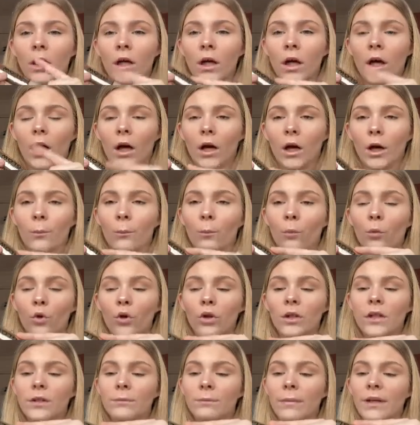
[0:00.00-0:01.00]
what
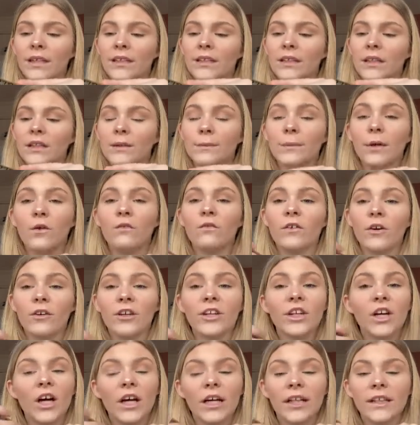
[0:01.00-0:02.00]
makes it smell very
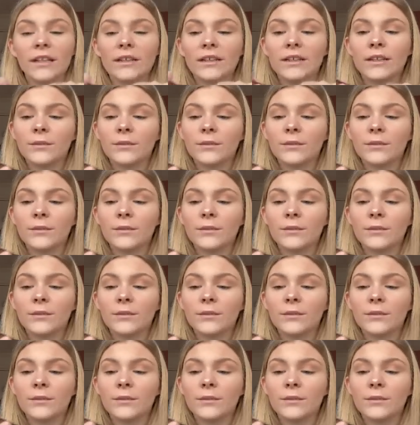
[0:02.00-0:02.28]
nice.